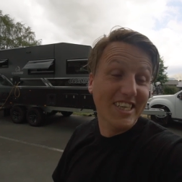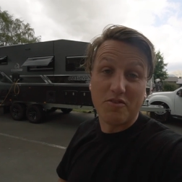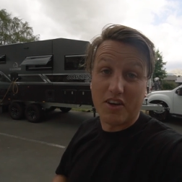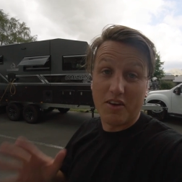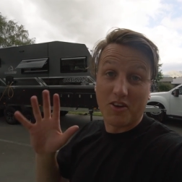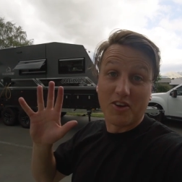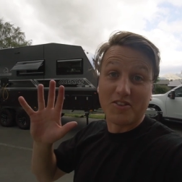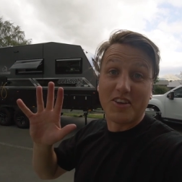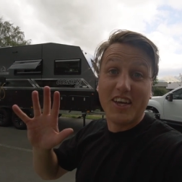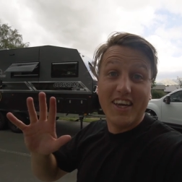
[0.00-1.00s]
Five
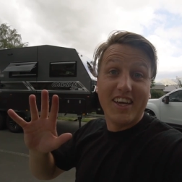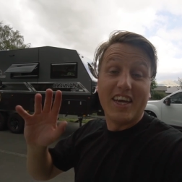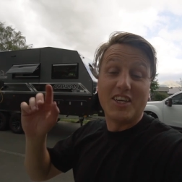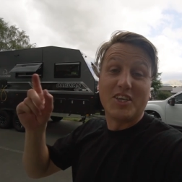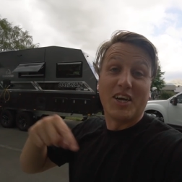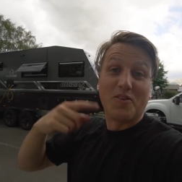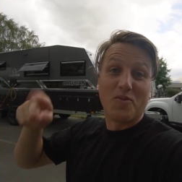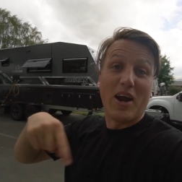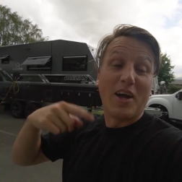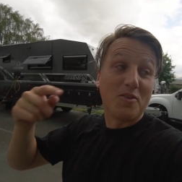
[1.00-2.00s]
dollars each uh,
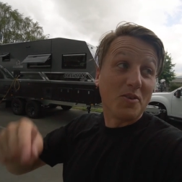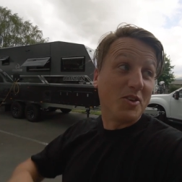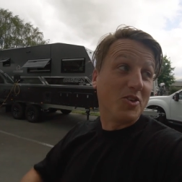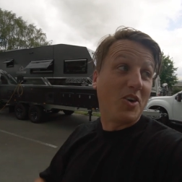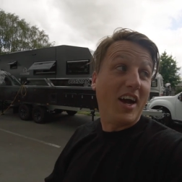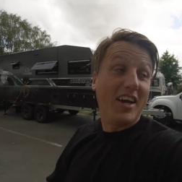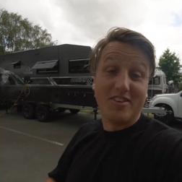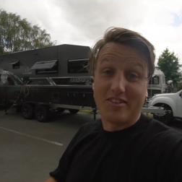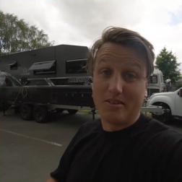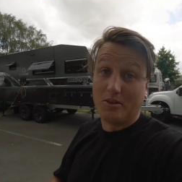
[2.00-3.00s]
round through the dryer, and
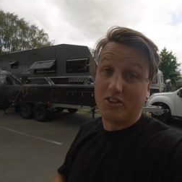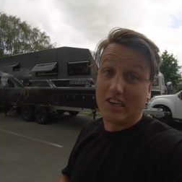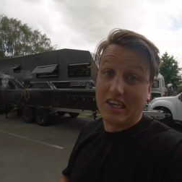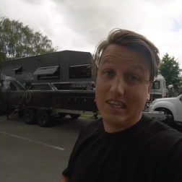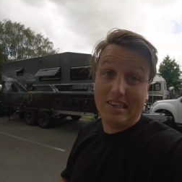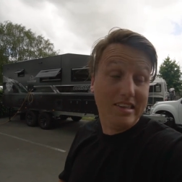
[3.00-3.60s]
it's still not dry.